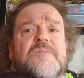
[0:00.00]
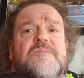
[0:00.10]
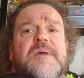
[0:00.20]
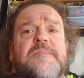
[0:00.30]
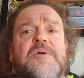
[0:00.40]

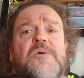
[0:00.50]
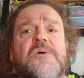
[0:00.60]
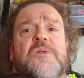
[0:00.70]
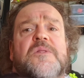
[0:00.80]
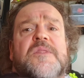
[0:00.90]
baby
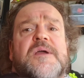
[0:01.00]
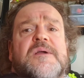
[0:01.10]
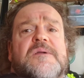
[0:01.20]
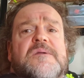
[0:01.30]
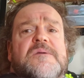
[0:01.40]
oil on
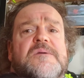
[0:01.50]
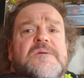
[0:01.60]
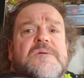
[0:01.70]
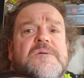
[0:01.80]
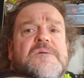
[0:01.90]
there.
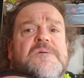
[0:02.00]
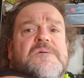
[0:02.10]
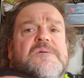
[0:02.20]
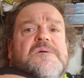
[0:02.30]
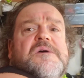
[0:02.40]

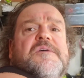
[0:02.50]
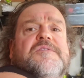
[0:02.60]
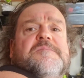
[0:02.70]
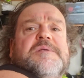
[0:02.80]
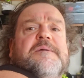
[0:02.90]

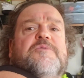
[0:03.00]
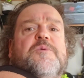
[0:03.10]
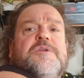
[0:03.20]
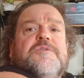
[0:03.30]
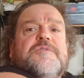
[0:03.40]
Sometimes
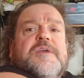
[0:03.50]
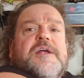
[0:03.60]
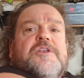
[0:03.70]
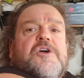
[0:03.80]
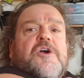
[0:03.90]
when you see a
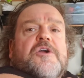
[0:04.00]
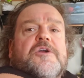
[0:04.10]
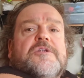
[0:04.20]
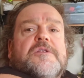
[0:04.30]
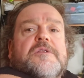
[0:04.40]
dark
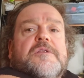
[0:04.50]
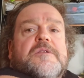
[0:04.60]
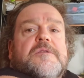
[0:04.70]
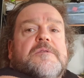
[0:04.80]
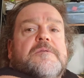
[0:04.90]

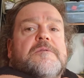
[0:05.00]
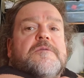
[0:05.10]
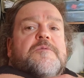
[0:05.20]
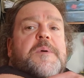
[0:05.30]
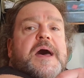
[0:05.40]

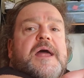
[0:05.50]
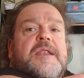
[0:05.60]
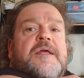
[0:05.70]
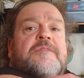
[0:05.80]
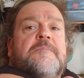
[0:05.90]
spot
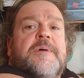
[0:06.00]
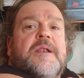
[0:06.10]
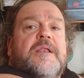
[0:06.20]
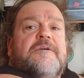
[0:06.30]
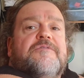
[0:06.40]
in the
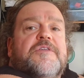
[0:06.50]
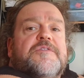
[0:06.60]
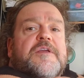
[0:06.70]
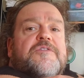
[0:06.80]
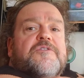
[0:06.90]
middle of the
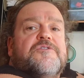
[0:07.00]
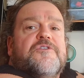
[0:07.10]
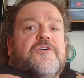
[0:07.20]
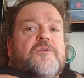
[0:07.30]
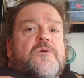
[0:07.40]
sensor
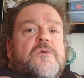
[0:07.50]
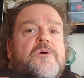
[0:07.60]
circle,